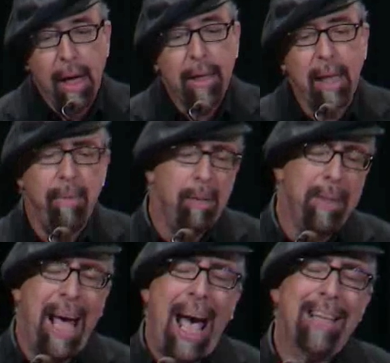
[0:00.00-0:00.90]
claiming he'd
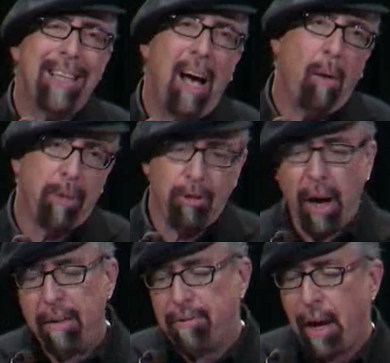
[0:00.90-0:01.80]
been asked to help to
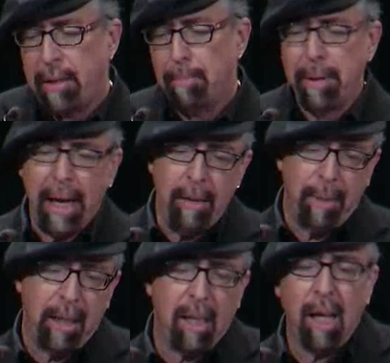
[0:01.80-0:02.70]
try and find the plane,
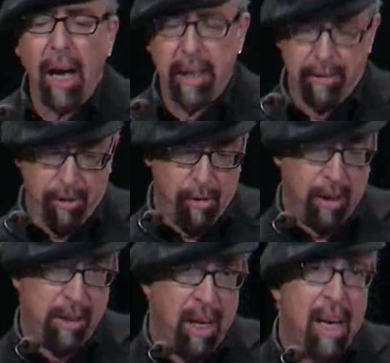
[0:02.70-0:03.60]
but declining, of
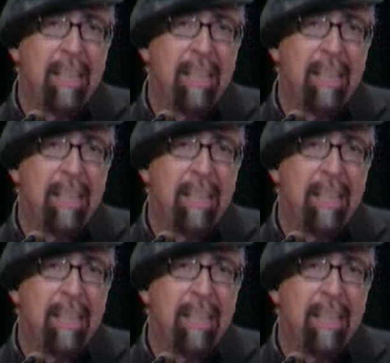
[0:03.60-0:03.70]
course,